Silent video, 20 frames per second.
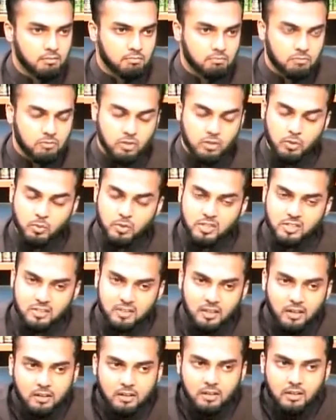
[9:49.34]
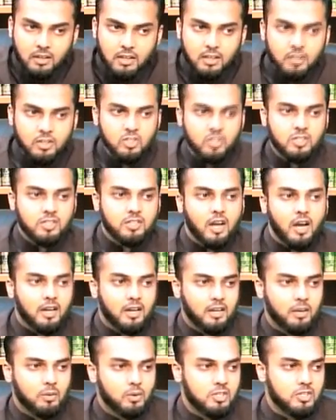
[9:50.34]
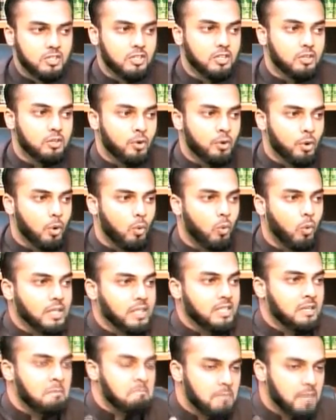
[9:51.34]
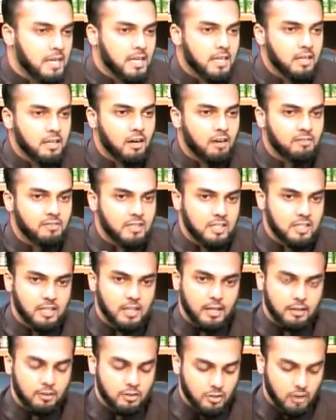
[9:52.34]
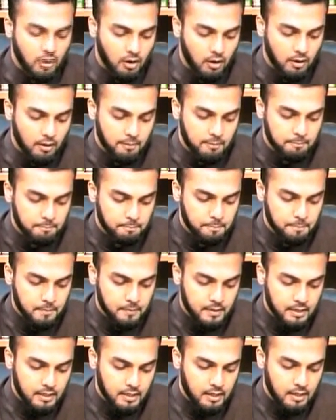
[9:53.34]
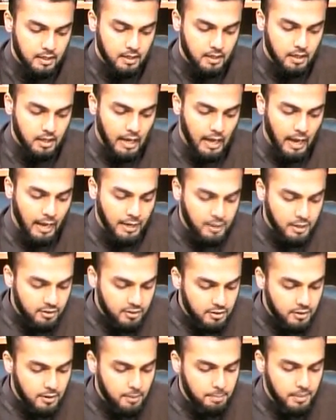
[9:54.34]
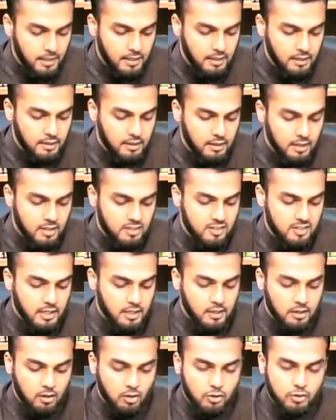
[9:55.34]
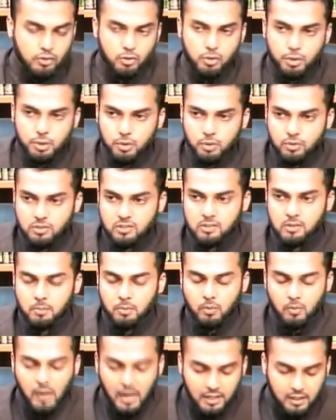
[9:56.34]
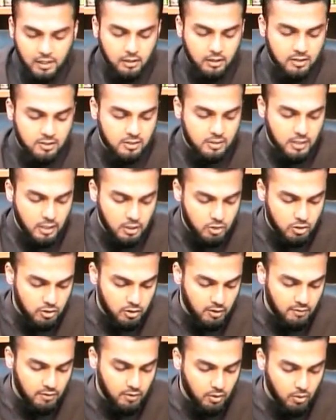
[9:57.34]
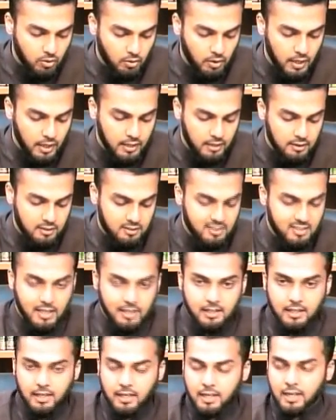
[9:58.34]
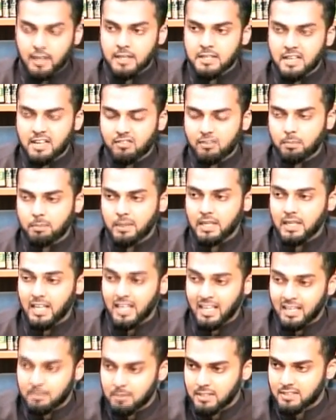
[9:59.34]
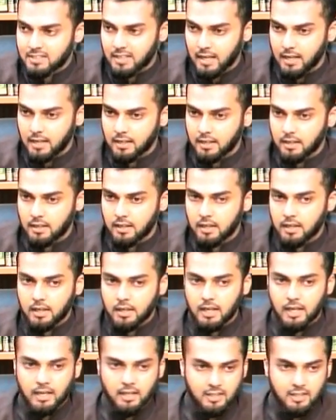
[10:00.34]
So we're still stuck. We still don't know what the meaning of these letters are. Another opinion is that it also shows the miraculous nature of the Quran, is that it can never be imitated in its